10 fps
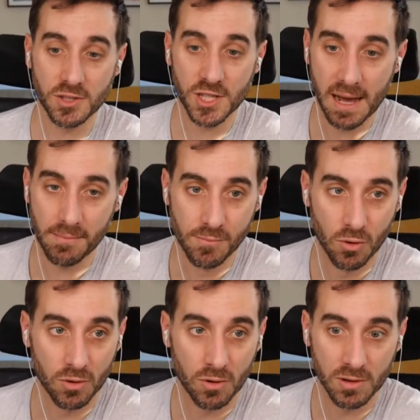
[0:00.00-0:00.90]
chat.
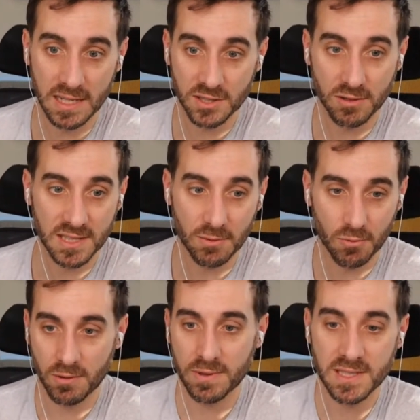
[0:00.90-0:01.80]
More or less. So it's at,
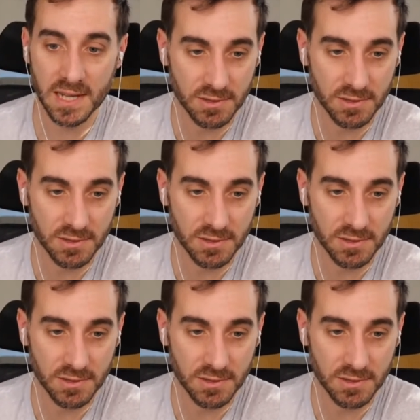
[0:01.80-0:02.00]
what did we say it was